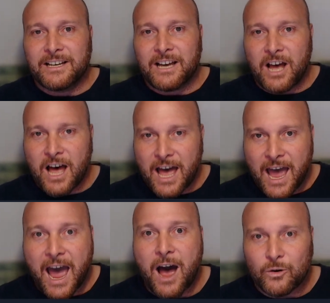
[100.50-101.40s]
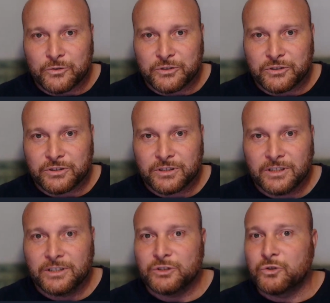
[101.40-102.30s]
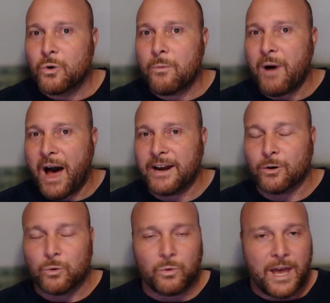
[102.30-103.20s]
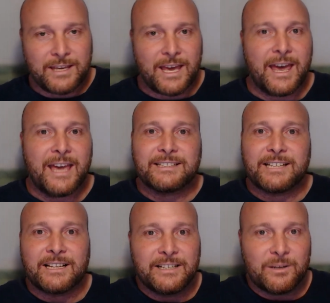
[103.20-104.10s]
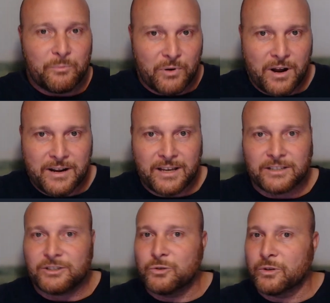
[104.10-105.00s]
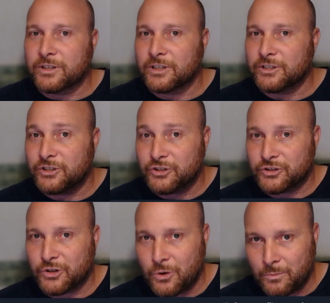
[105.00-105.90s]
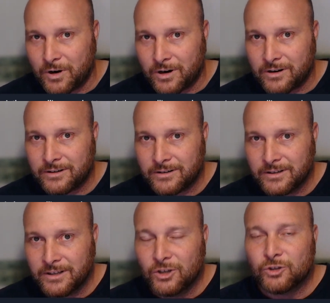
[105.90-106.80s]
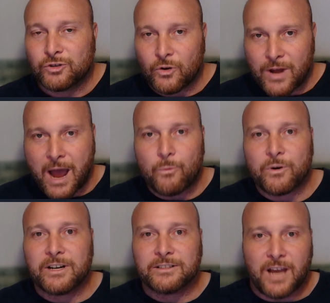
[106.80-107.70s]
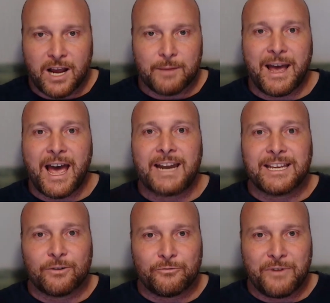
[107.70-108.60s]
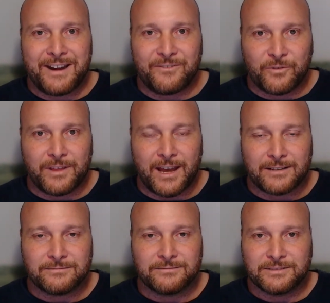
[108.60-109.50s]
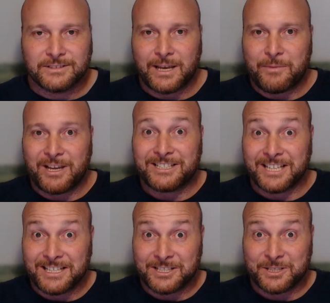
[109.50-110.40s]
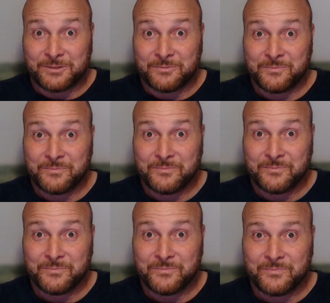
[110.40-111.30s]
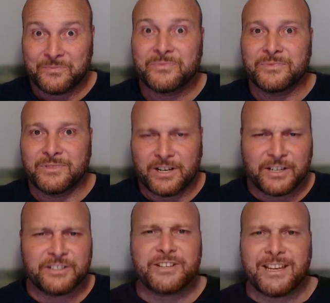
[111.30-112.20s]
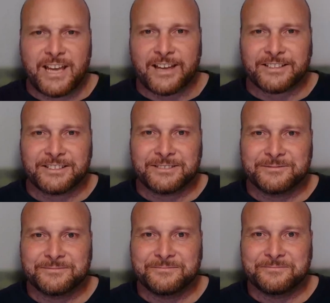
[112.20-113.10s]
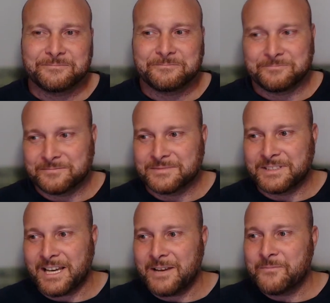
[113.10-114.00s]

a house to a buyer, aka selling a product to a consumer. So now we're going to talk about how to get ready for that. Does that make sense? They're going to say yes. Okay.